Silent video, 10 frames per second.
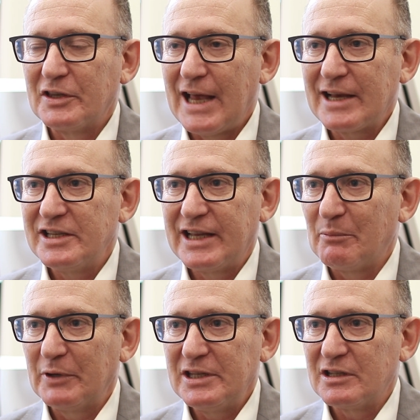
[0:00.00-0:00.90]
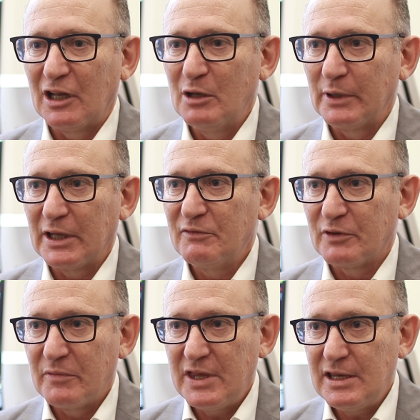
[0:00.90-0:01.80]
the taxi companies globally
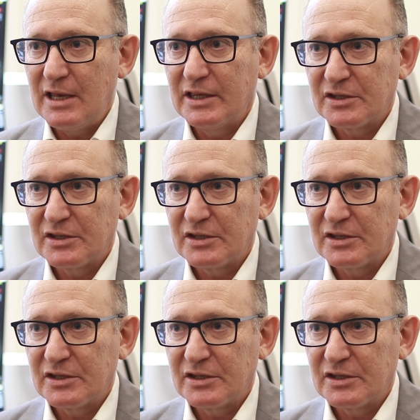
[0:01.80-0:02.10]
from thinking